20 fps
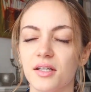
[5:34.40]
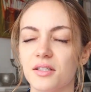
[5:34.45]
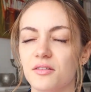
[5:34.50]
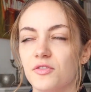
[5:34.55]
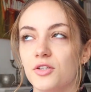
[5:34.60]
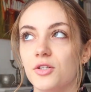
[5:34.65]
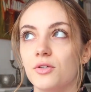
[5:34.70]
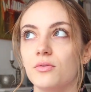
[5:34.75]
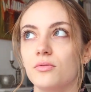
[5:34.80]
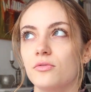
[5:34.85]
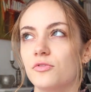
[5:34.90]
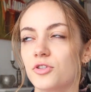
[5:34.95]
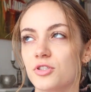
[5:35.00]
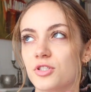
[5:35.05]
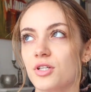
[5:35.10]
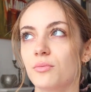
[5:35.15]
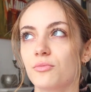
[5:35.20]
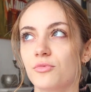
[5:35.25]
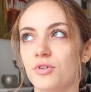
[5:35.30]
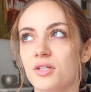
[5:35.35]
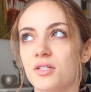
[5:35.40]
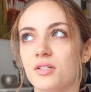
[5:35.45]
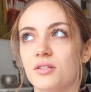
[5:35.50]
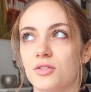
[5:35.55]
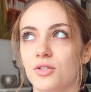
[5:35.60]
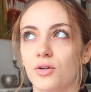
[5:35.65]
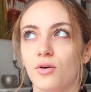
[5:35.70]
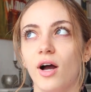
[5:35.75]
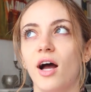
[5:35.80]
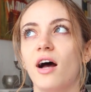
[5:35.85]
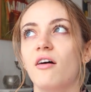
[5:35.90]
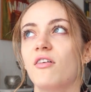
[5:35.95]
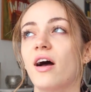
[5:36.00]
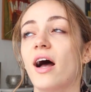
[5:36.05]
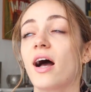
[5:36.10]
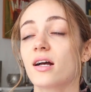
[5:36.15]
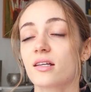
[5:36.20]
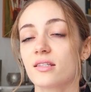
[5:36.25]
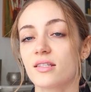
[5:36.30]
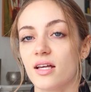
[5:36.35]
And if you, for some reason, don't have
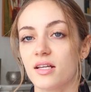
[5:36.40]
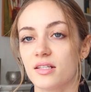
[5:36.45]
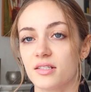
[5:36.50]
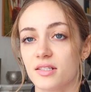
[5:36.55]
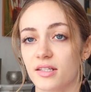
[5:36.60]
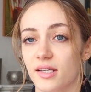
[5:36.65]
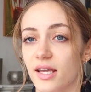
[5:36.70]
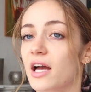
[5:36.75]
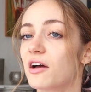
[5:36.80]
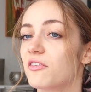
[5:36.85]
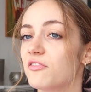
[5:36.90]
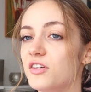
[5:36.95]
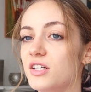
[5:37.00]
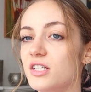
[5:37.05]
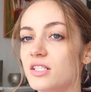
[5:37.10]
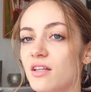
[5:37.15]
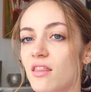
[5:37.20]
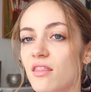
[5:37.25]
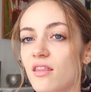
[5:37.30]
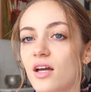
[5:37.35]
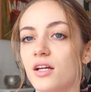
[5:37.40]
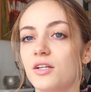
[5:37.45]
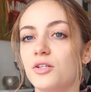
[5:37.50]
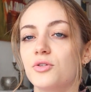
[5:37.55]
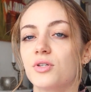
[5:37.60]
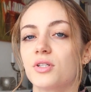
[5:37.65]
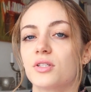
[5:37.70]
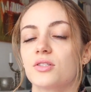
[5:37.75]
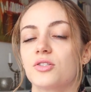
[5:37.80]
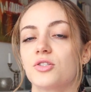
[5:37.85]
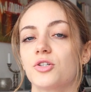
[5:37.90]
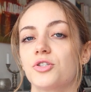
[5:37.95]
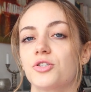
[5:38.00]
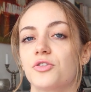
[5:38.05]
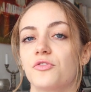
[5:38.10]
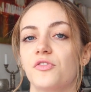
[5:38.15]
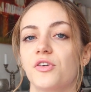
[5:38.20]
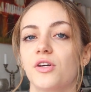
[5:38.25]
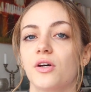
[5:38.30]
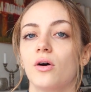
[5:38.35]
access to caffeine, then you can start
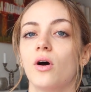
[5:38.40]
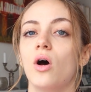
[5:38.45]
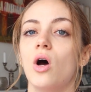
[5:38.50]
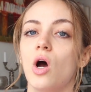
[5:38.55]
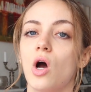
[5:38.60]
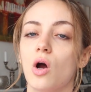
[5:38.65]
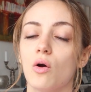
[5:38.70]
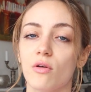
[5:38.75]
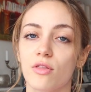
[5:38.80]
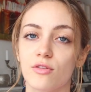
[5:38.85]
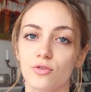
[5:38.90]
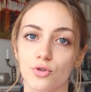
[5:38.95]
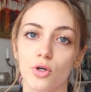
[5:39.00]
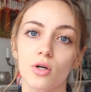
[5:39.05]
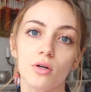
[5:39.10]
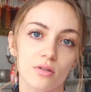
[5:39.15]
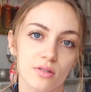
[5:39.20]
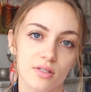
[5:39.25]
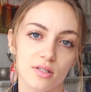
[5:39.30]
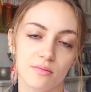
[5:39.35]
to feel withdrawal